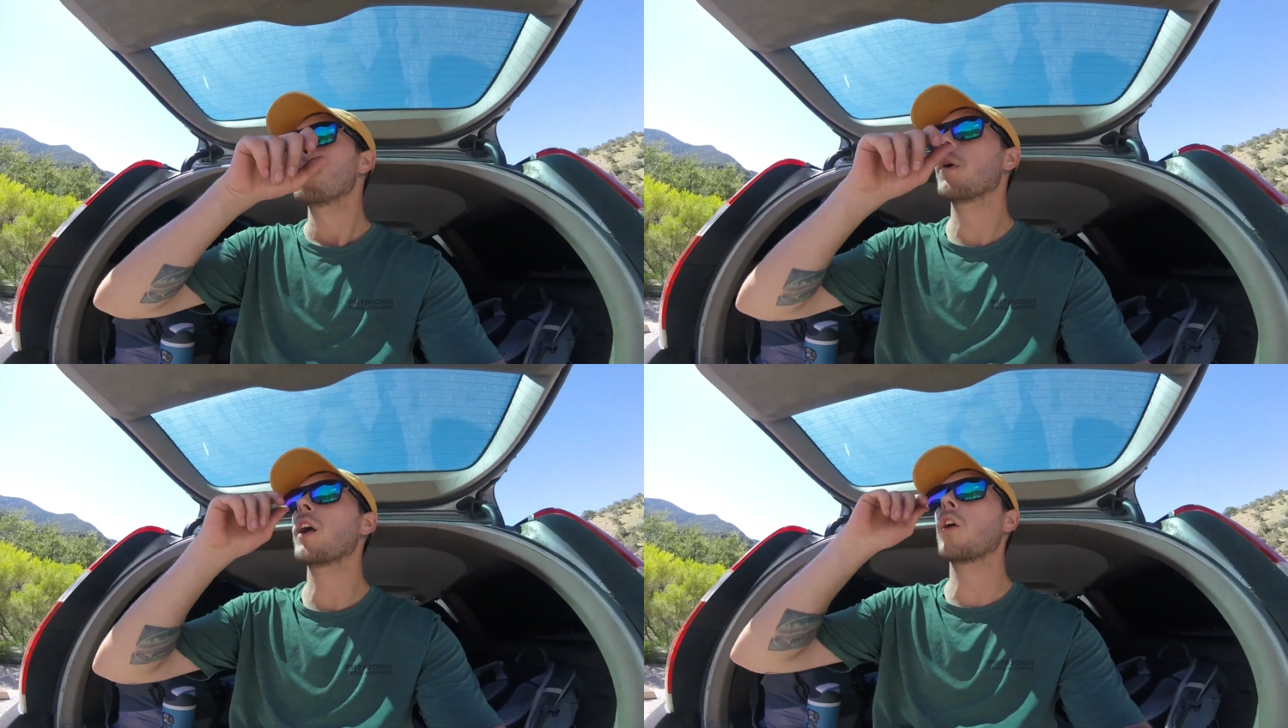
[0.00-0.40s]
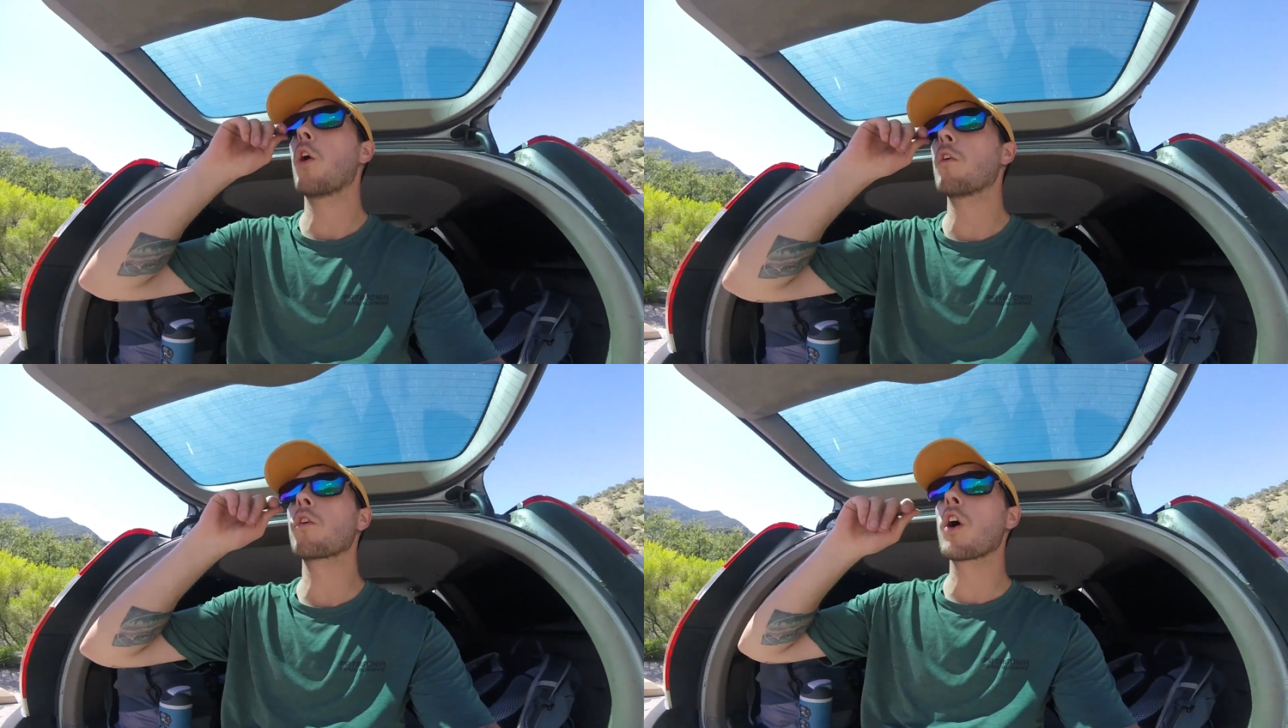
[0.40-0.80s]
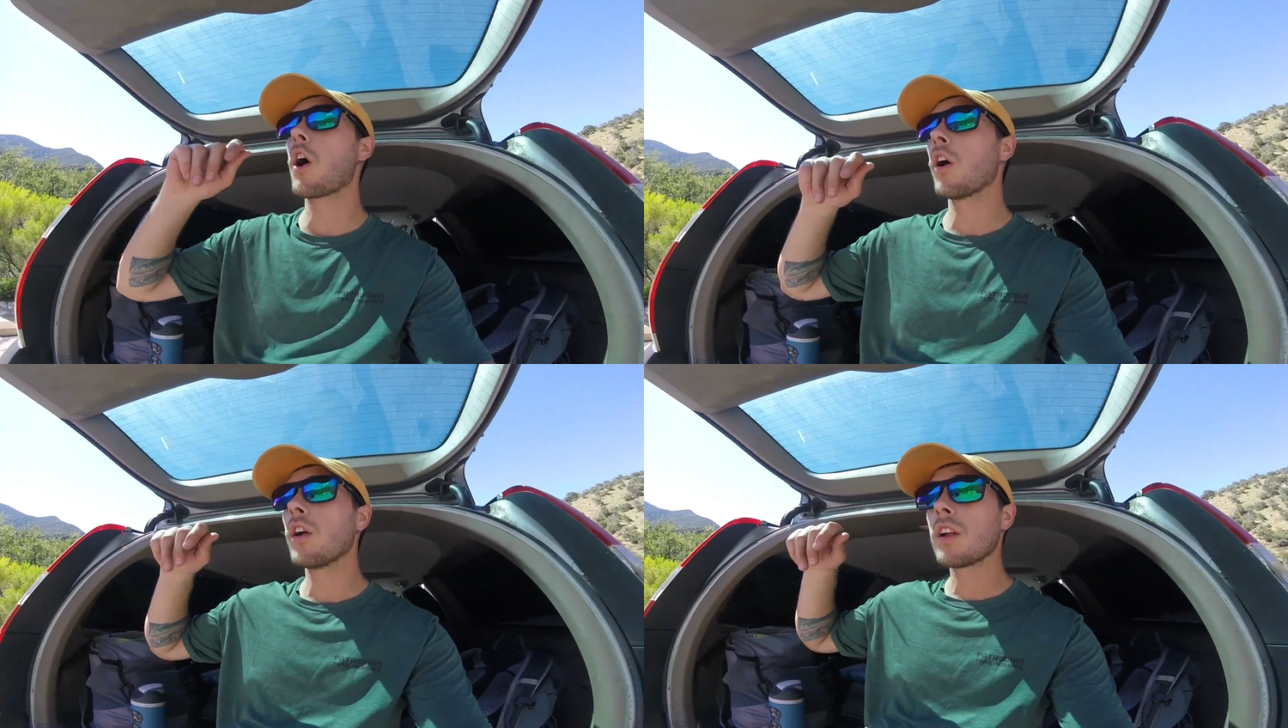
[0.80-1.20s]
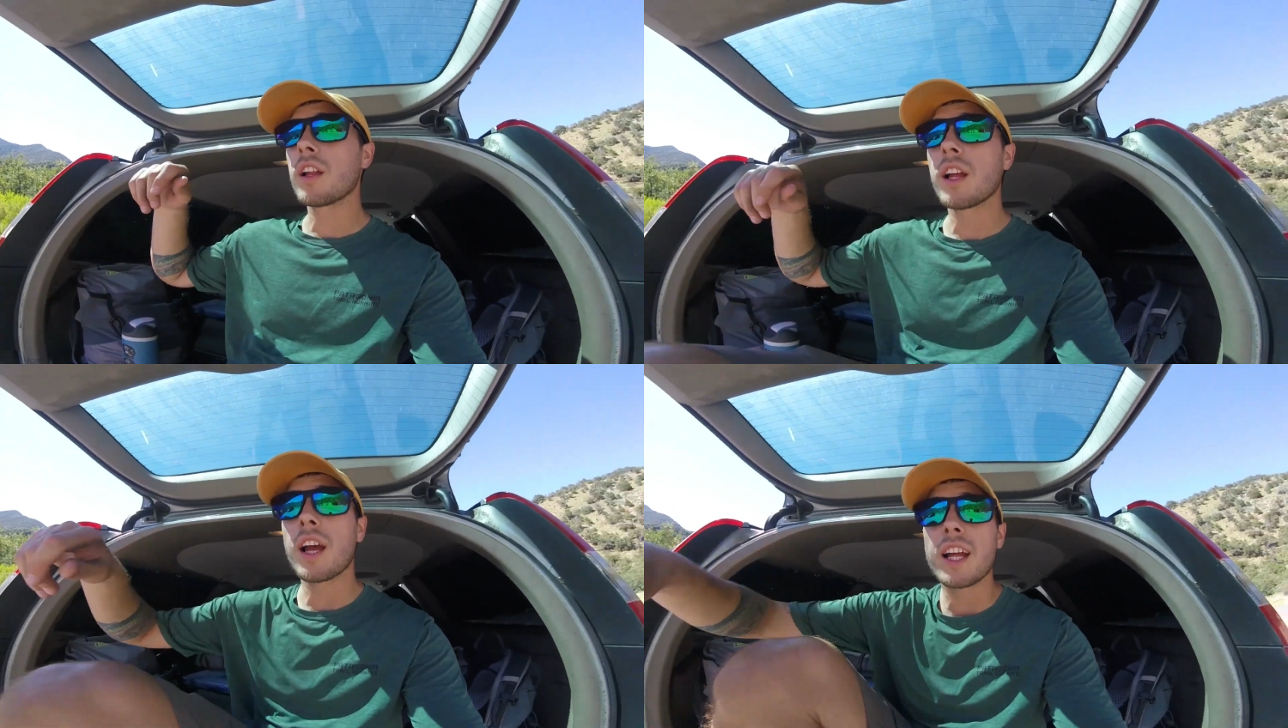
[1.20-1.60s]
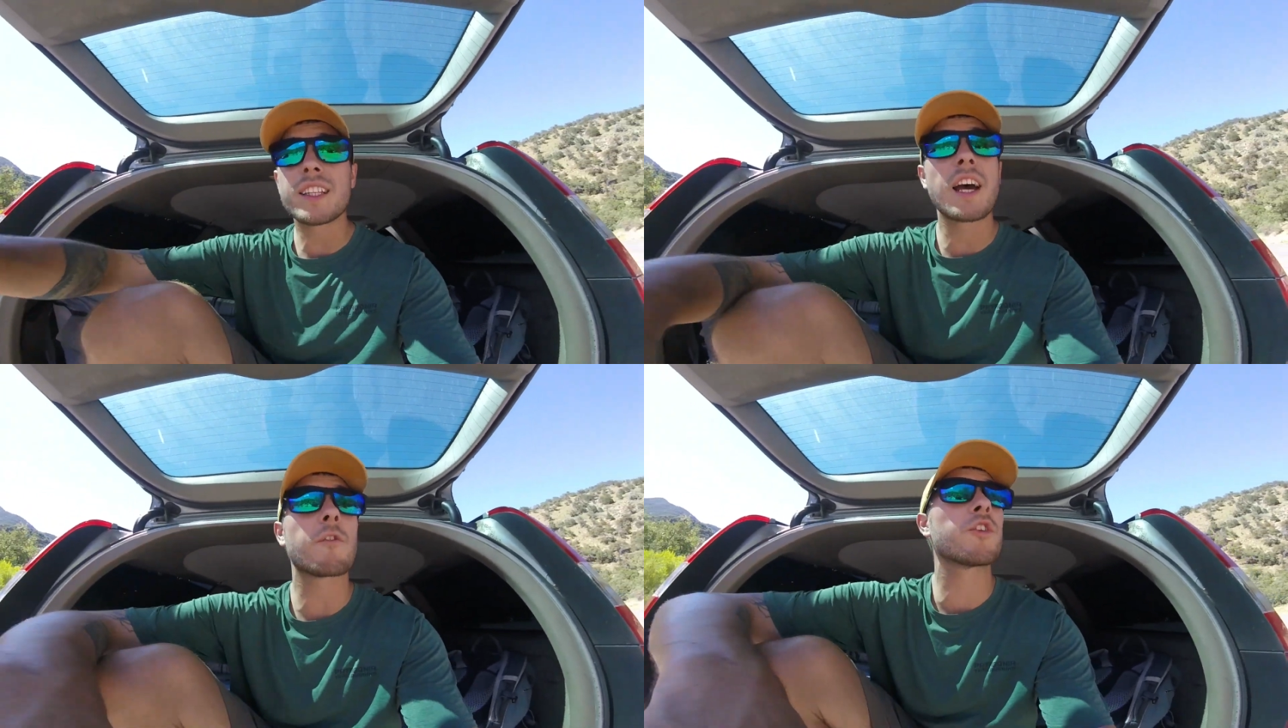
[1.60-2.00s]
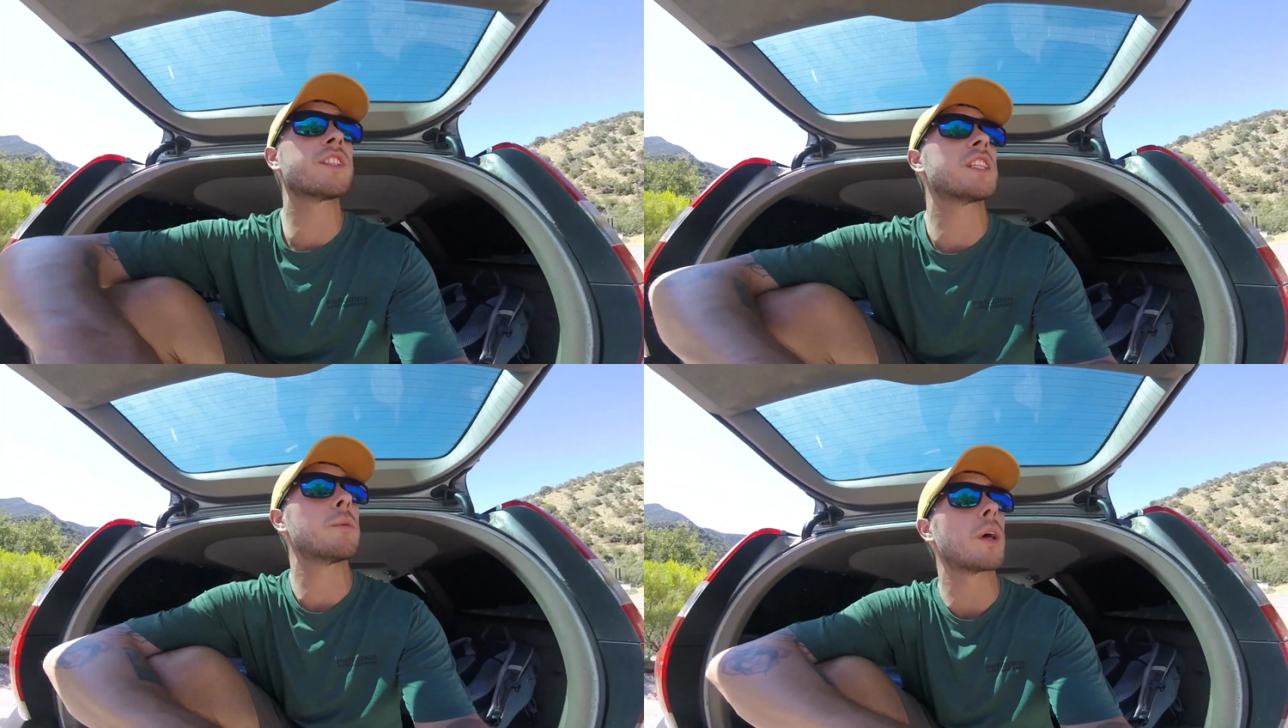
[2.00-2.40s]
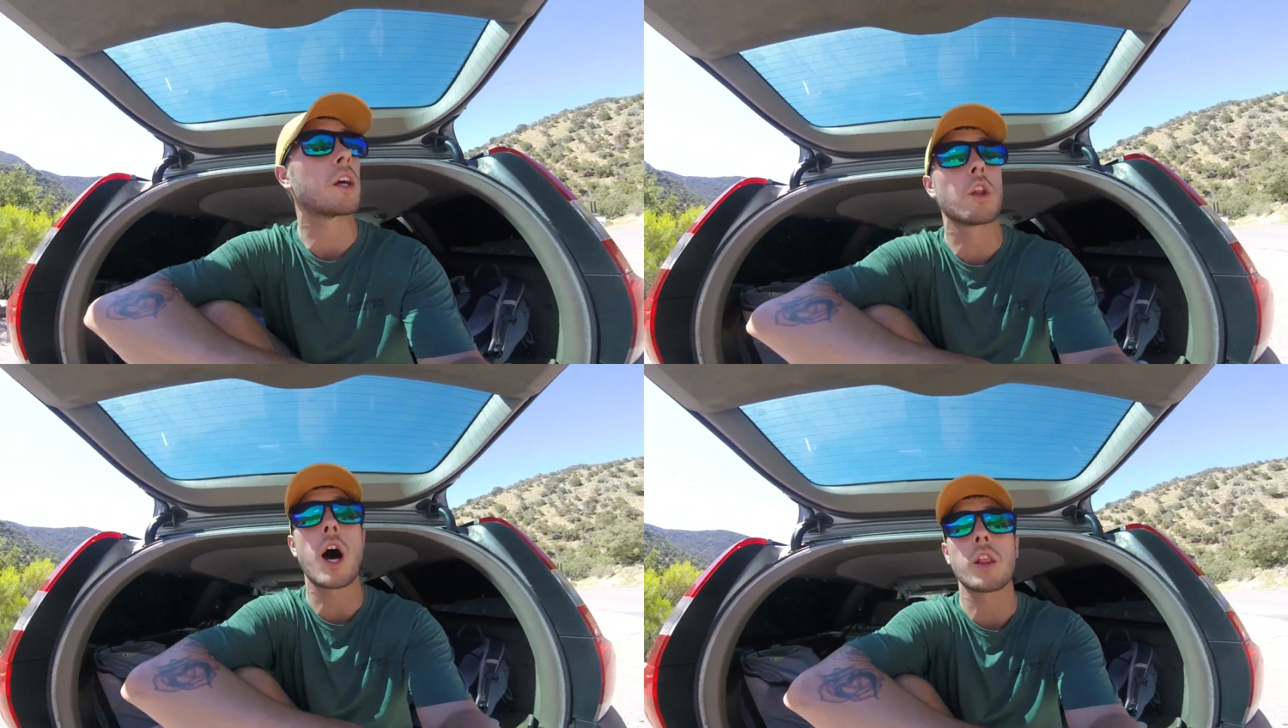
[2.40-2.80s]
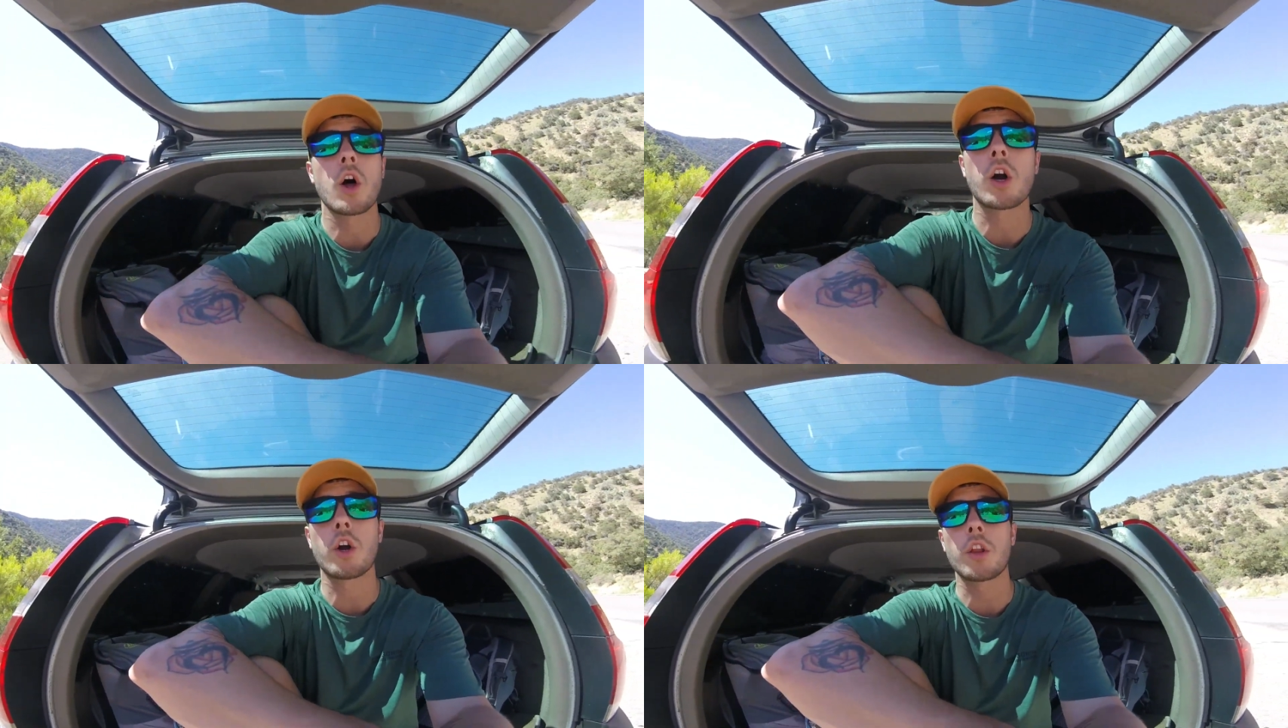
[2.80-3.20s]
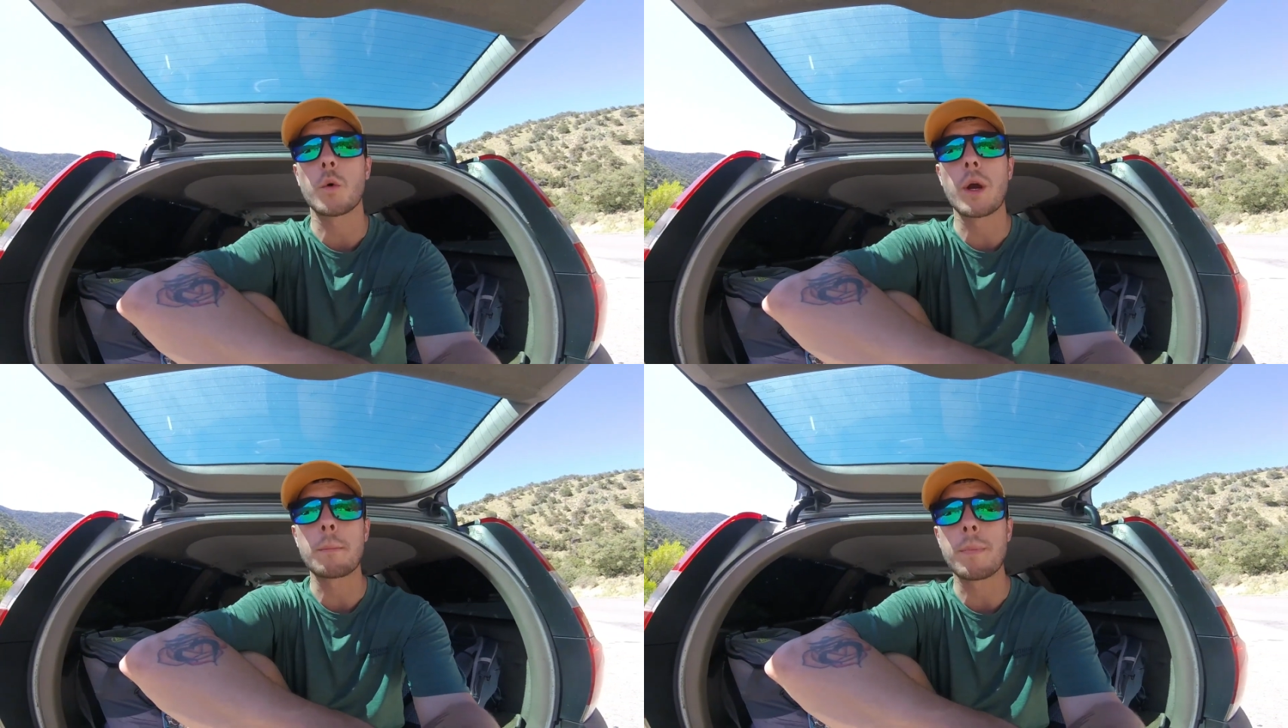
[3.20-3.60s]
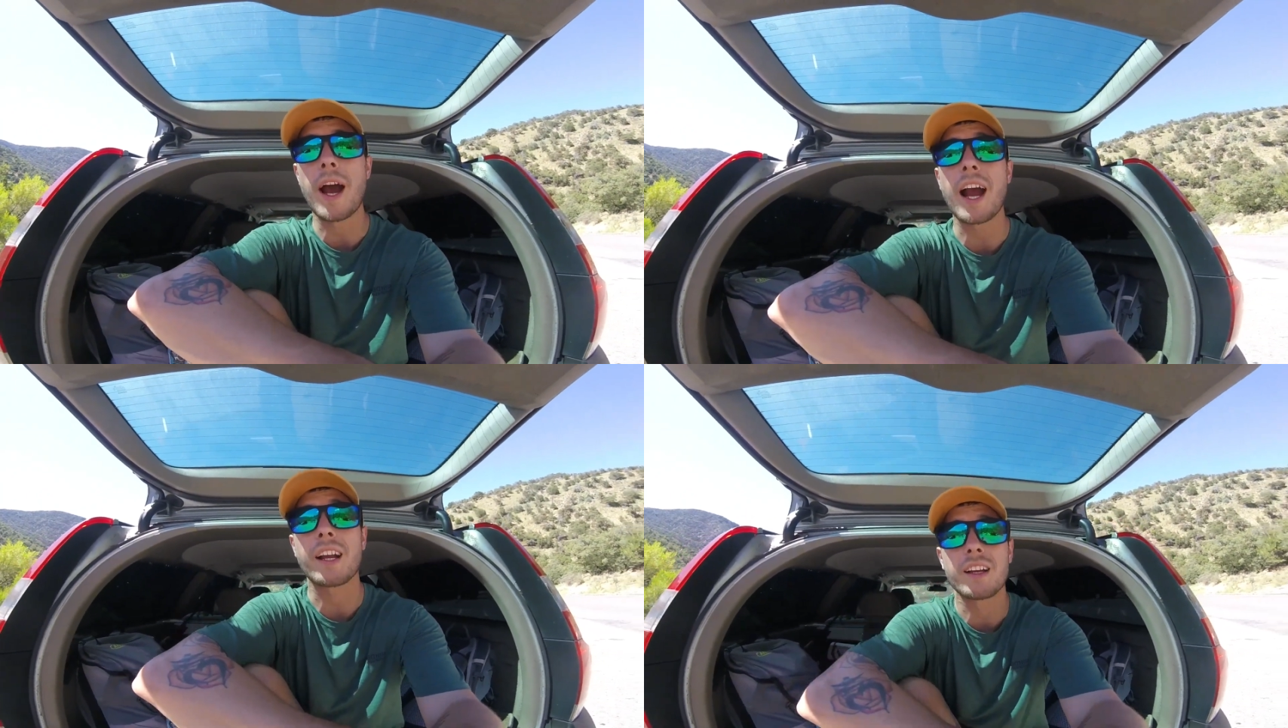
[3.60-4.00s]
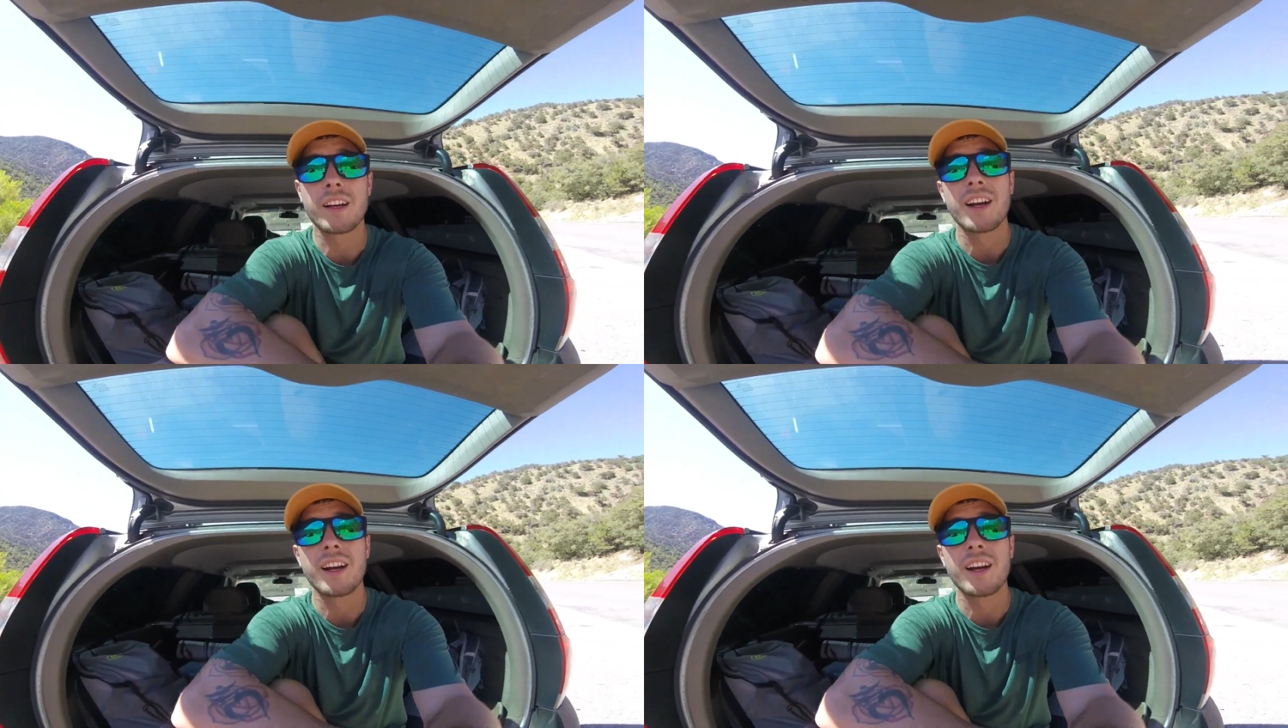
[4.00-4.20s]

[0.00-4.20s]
But overall, it definitely seemed like a lot longer on the way back